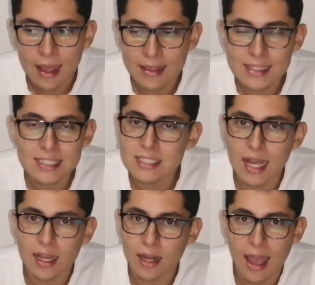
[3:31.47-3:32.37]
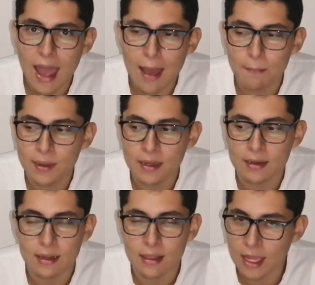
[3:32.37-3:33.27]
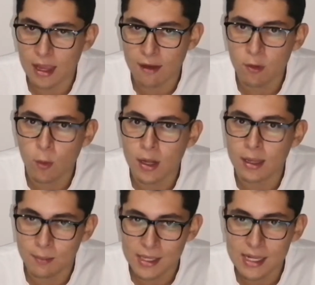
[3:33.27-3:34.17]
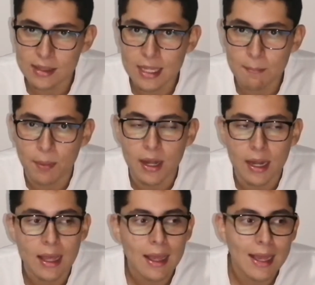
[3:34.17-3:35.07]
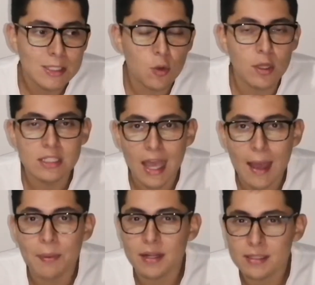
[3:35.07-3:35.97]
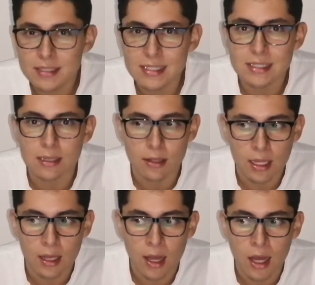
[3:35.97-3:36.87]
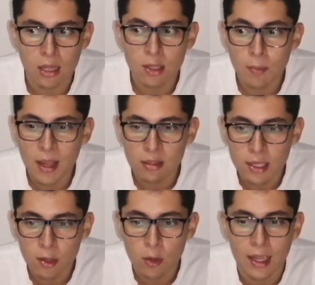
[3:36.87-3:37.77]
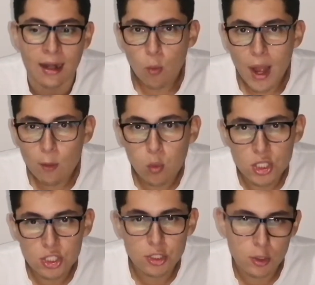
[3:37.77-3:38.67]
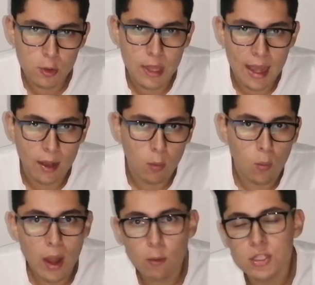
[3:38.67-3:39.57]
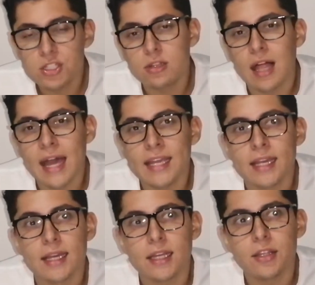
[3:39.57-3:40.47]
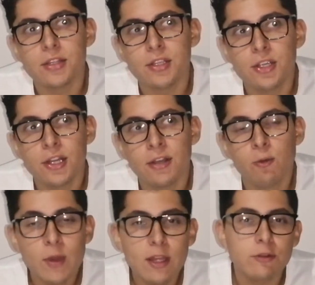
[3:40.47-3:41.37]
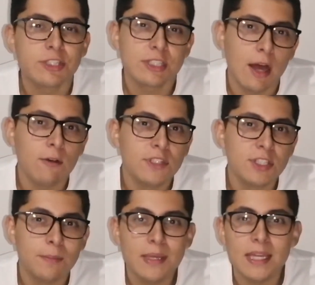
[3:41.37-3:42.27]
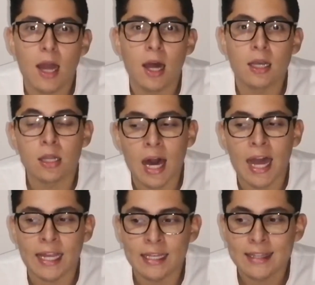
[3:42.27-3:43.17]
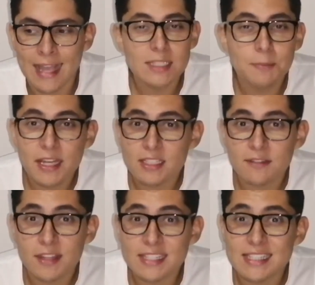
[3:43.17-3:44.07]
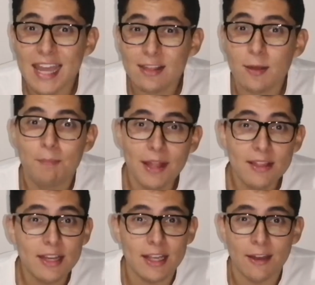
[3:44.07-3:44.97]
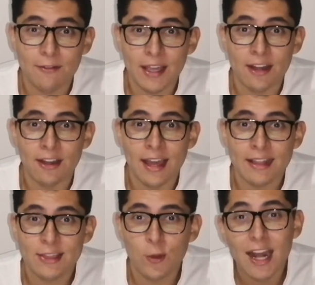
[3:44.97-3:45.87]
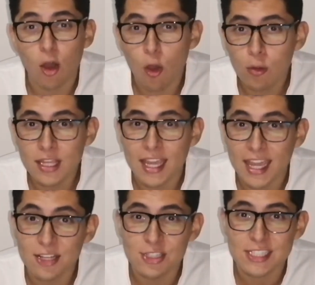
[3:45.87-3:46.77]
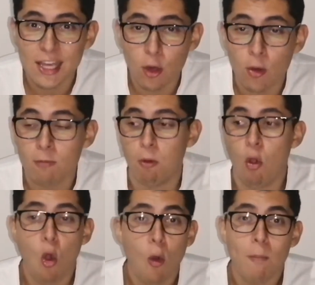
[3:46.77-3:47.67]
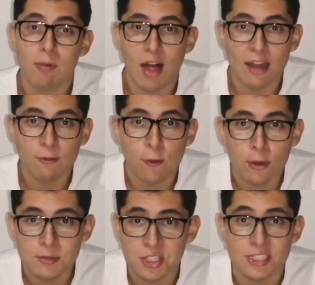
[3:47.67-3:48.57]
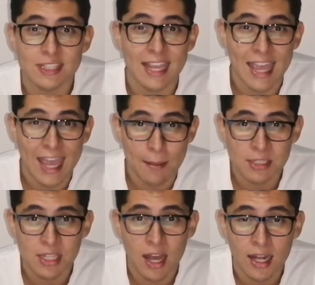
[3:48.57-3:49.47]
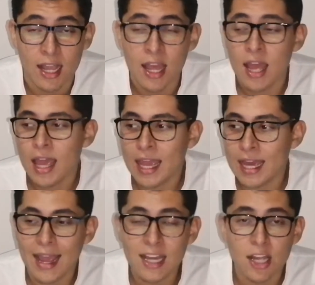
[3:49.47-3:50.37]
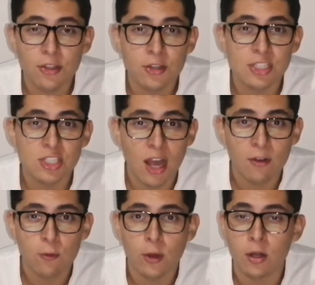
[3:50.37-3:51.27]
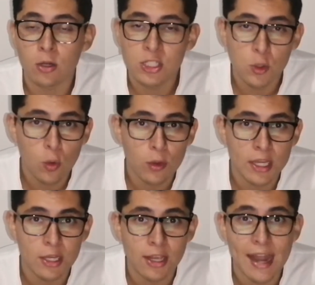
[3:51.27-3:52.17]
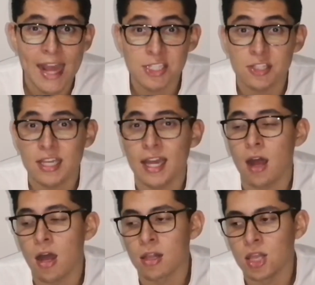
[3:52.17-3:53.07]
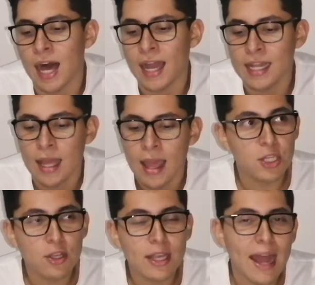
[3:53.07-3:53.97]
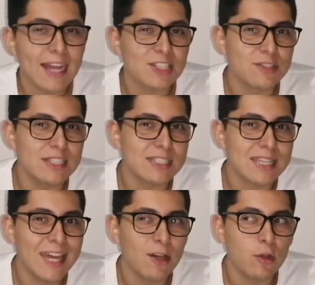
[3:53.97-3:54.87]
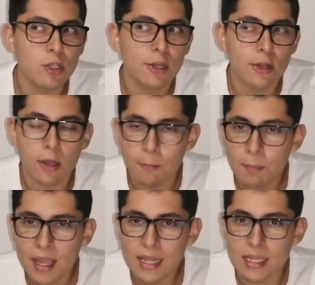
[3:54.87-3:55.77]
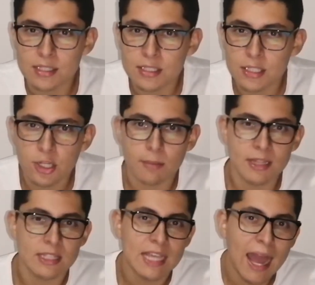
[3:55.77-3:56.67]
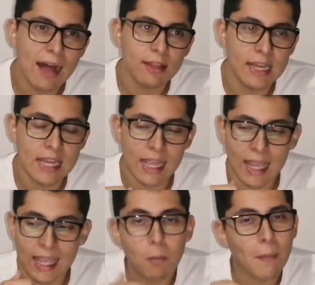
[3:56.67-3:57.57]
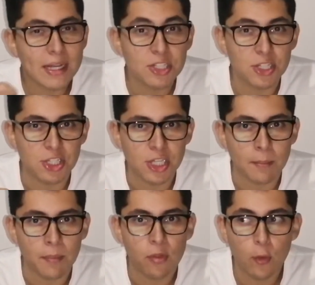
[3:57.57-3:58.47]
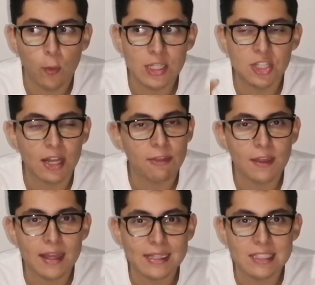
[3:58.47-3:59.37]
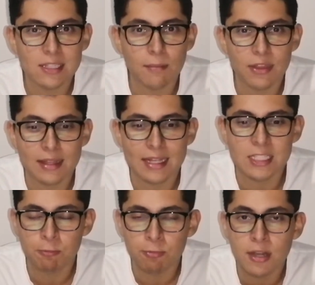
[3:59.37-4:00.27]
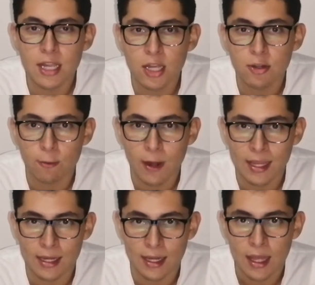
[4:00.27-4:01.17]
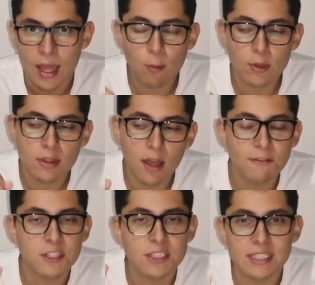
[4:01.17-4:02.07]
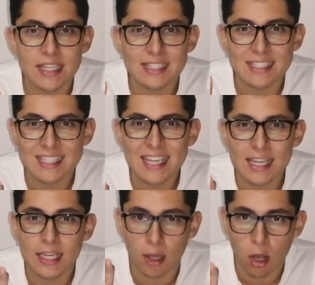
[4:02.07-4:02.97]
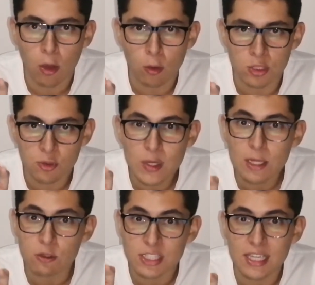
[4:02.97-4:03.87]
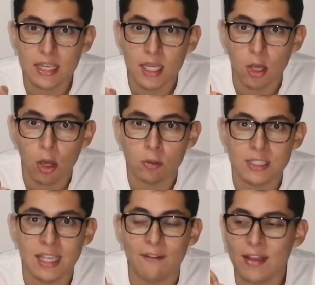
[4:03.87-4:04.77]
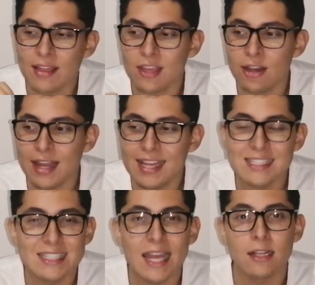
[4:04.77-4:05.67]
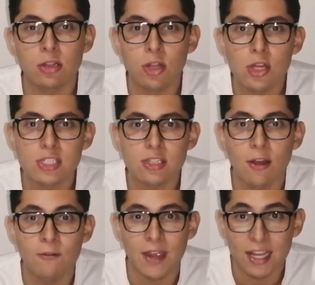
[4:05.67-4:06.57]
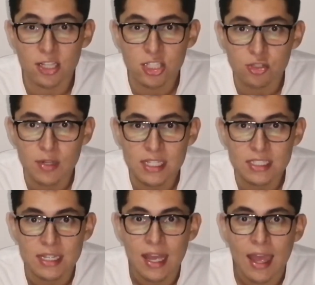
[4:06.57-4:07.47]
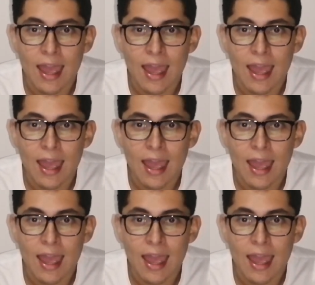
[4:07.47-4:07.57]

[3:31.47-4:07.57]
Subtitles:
And this is not going to happen like everyone immediately, but it's going to happen consistently, little by little. But why would you do that? Why would you like your real self to be online? That's because of the scalability of internet. Not only can you scale whole platforms just like Amazon and any other software or tool that you can actually get online, but you can actually scale your opinions, your mentality, your mentorship, which I think is something pretty underrated. I would love to see CEOs, real CEOs, giving their inside looks of industries.